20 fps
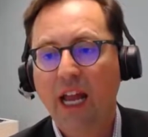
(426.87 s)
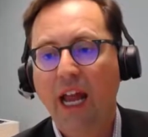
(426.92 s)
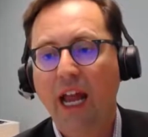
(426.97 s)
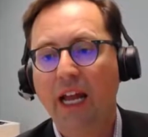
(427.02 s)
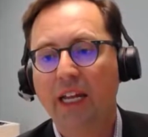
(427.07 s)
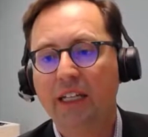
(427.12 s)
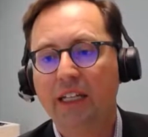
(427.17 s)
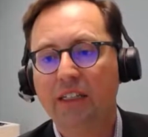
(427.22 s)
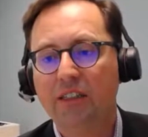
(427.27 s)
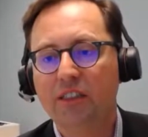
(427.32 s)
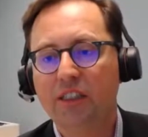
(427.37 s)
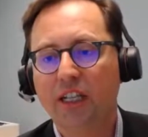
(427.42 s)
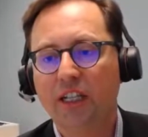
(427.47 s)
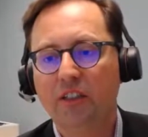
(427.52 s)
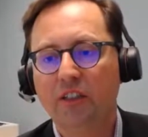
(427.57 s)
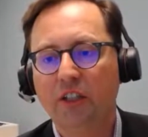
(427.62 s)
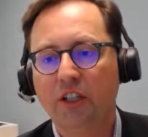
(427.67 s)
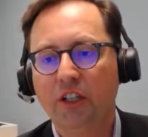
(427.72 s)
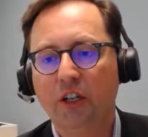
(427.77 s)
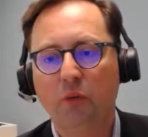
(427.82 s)
And they said,
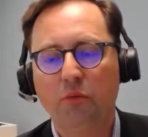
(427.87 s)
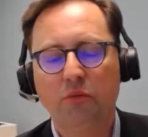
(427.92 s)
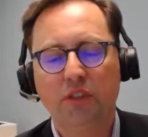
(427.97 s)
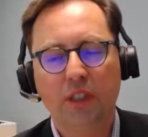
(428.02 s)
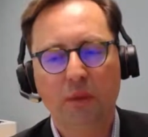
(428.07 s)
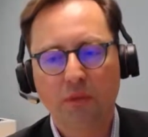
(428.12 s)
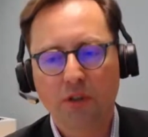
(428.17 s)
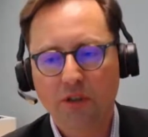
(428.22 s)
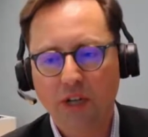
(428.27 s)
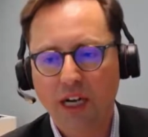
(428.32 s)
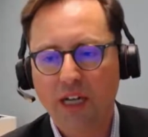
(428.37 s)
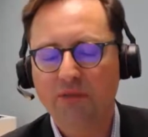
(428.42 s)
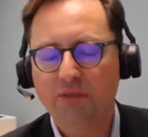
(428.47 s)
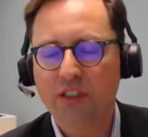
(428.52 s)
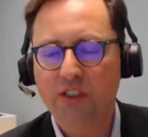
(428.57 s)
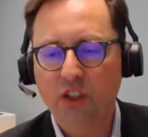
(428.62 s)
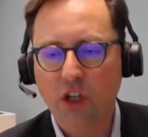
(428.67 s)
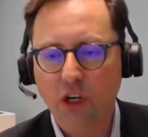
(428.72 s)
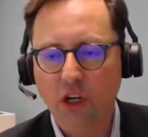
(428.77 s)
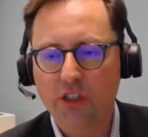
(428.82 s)

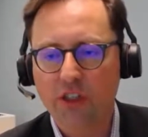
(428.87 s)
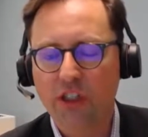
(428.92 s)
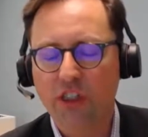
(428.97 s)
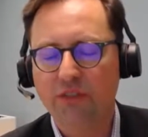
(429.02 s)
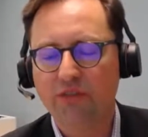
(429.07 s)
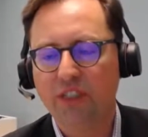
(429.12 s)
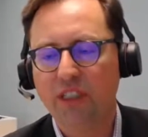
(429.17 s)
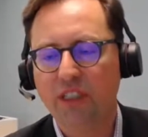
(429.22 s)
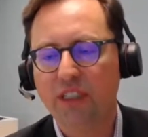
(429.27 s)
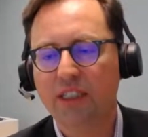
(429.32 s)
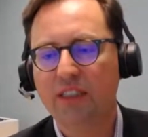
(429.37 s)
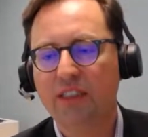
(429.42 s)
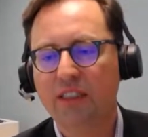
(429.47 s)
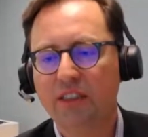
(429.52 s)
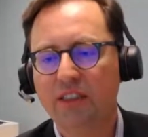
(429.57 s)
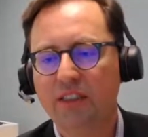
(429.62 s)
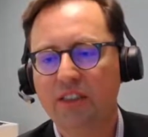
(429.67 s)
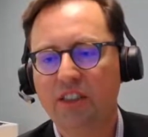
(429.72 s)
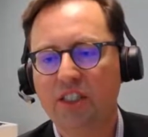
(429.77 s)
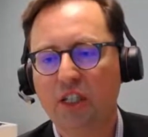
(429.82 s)
demographics are shifting and the
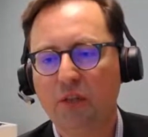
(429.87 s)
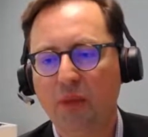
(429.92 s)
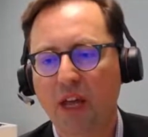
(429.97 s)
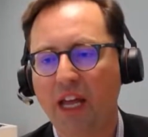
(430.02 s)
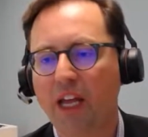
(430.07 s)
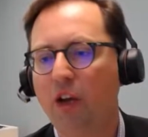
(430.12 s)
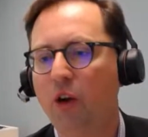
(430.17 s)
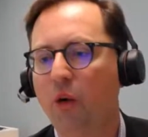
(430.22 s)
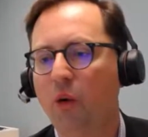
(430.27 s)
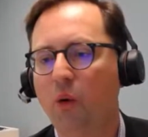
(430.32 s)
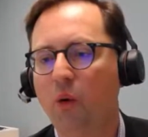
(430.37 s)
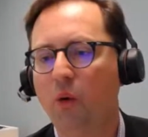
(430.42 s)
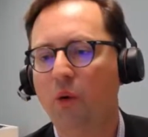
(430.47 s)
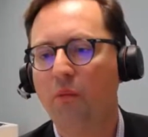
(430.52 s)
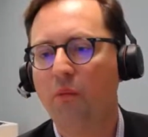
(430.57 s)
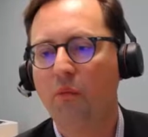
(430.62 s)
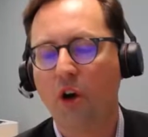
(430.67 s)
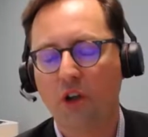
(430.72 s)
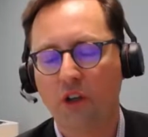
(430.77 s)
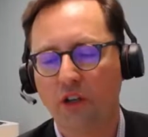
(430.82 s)
existing pay-go
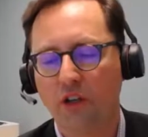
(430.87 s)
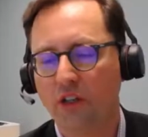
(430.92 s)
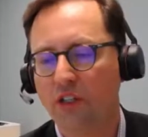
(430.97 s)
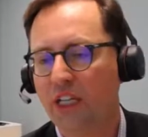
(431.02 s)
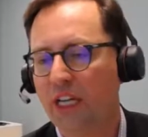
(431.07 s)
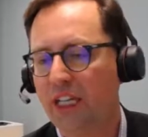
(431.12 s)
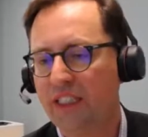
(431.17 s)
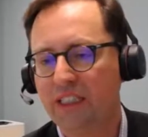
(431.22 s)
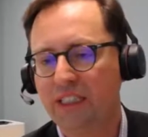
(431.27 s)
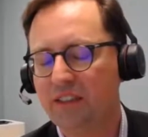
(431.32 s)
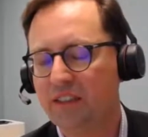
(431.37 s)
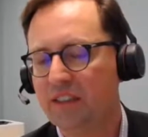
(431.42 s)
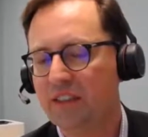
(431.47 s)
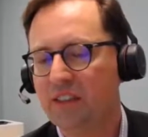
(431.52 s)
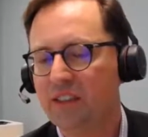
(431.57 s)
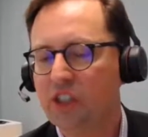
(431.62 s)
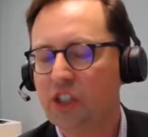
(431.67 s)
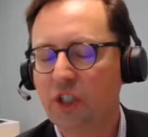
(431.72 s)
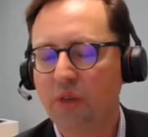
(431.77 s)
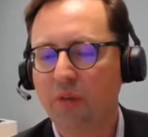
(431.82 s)
model at these
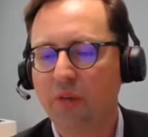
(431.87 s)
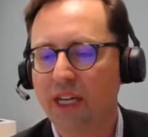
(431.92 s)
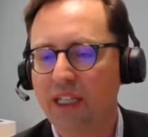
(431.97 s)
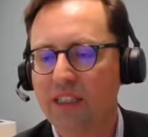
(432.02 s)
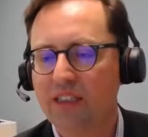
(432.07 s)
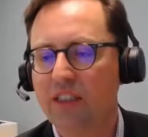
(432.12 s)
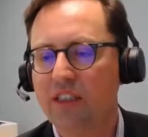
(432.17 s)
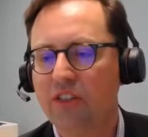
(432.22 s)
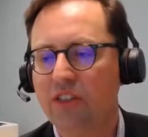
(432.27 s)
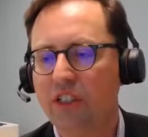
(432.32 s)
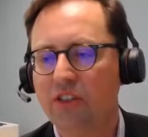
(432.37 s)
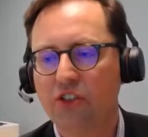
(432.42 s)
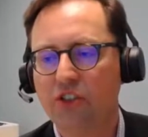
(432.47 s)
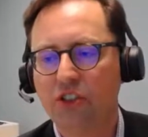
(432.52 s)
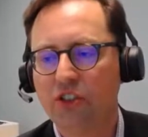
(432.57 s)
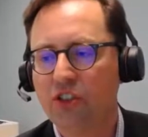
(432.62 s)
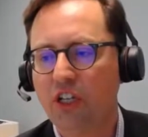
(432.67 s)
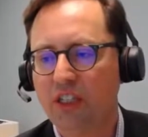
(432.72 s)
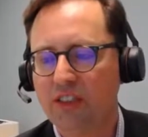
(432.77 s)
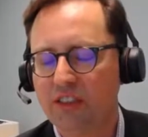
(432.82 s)
existing rates is
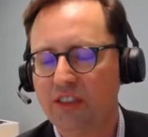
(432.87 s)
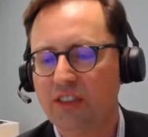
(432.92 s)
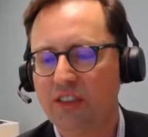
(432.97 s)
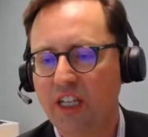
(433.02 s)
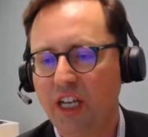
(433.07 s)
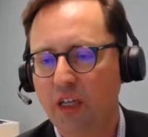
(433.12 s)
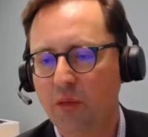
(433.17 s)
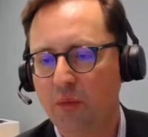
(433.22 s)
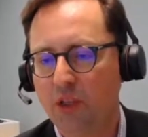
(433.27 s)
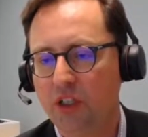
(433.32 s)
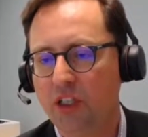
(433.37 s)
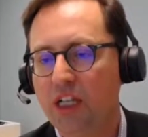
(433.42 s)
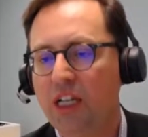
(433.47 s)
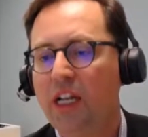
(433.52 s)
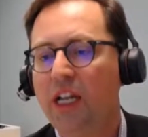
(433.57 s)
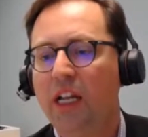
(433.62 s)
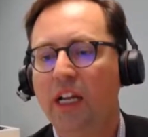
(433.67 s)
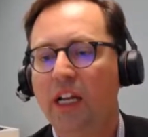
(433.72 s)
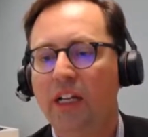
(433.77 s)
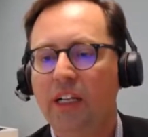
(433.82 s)
just not sustainable.
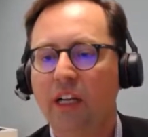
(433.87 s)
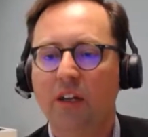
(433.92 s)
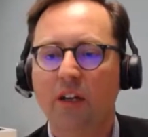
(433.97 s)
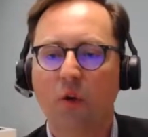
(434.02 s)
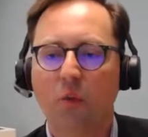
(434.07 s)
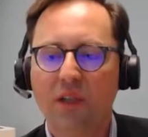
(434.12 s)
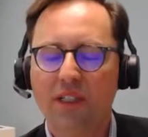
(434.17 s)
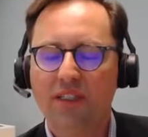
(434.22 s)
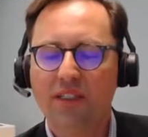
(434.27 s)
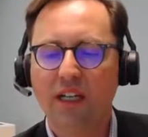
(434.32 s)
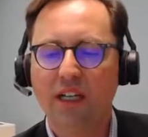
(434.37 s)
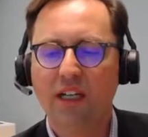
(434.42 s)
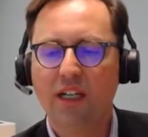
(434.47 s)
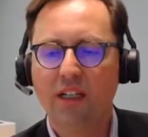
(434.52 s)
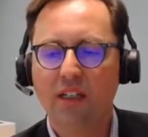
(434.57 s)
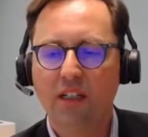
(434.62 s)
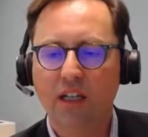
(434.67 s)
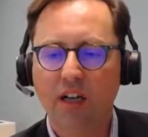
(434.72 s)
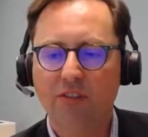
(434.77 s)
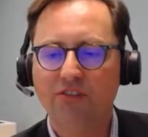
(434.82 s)
Now, there was
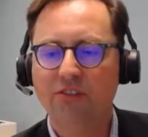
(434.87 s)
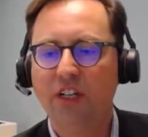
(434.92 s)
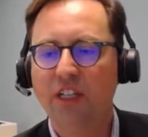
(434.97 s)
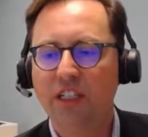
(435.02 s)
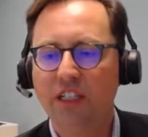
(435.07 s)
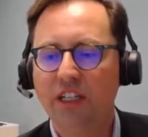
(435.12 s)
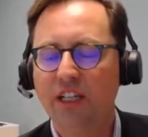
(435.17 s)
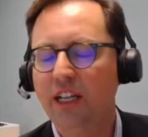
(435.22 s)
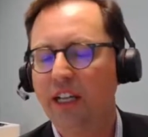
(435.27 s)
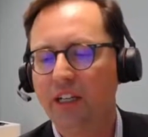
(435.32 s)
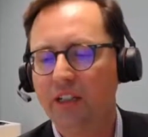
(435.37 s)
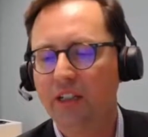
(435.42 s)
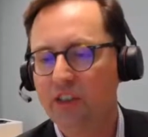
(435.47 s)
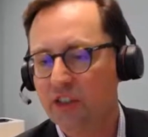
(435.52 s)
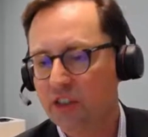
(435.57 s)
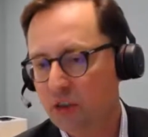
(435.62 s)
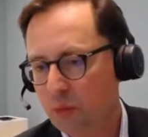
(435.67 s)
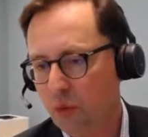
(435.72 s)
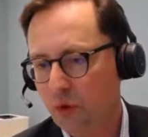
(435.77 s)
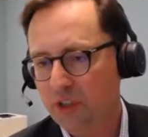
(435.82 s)
a fund there to
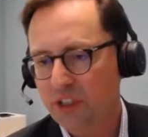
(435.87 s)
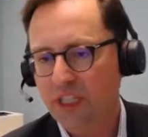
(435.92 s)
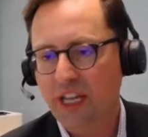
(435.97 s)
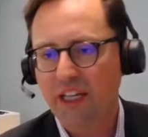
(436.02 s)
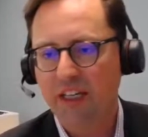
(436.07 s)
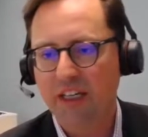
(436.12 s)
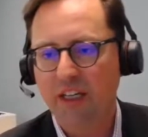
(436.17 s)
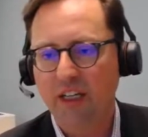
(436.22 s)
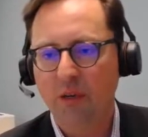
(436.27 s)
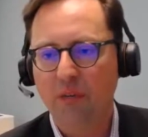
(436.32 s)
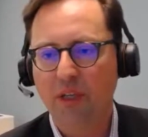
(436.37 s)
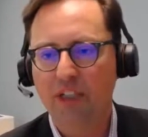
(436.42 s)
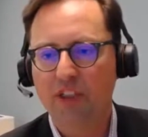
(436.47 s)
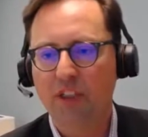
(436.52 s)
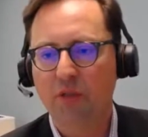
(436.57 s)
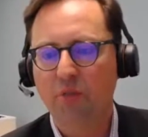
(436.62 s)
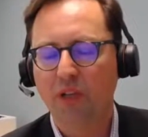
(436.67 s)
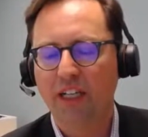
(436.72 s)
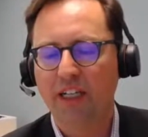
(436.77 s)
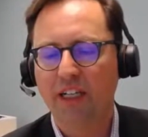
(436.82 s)
support the Canada
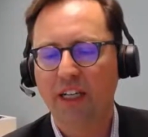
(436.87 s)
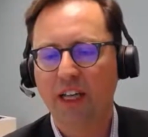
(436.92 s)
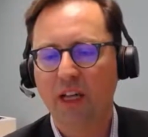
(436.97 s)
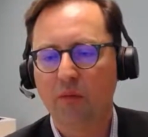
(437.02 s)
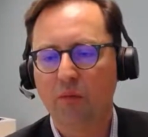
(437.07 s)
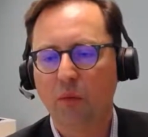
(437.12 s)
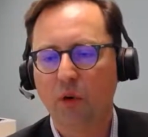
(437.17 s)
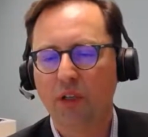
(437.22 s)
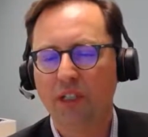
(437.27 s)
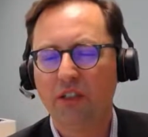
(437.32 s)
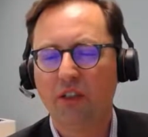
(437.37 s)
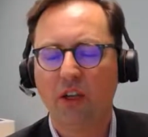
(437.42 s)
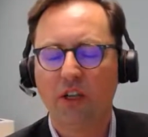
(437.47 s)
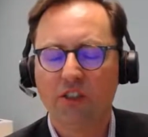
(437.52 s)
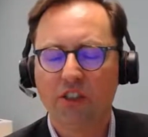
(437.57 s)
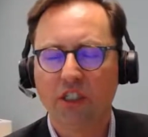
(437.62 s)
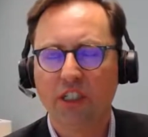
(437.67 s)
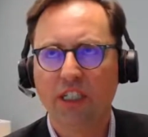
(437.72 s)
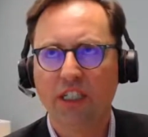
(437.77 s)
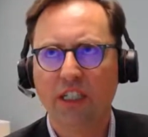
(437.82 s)
Pension Plan at that point,
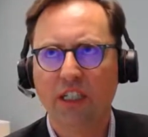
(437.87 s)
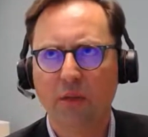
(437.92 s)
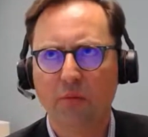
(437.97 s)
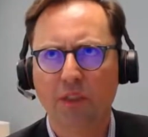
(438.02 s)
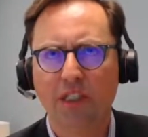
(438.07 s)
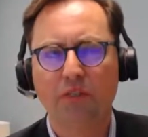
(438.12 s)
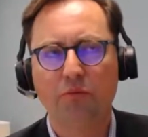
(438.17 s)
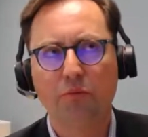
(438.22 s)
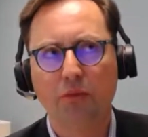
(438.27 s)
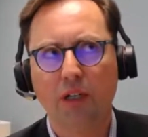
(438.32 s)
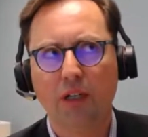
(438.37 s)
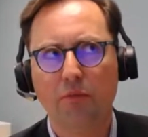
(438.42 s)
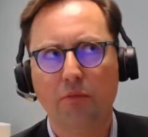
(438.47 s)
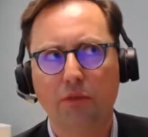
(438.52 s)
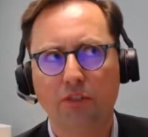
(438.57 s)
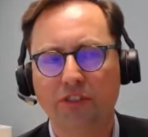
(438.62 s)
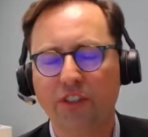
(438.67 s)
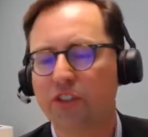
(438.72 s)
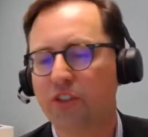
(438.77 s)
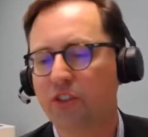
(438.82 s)
largely in, I believe,
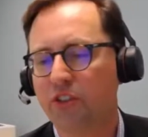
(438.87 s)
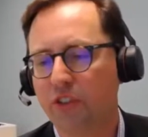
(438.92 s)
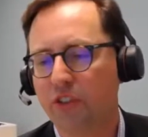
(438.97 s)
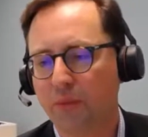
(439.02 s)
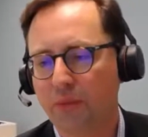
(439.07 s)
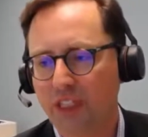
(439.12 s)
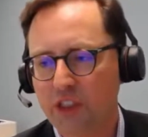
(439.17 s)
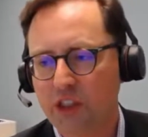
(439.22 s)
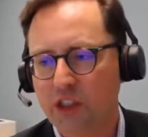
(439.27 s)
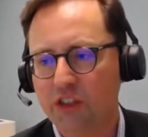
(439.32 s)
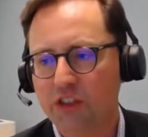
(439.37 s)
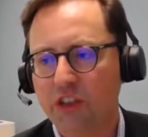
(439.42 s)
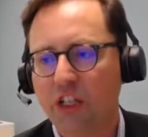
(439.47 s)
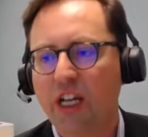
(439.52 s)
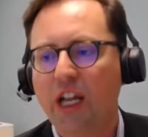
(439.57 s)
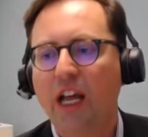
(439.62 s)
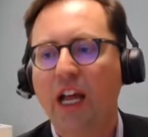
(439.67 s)
provincial debentures.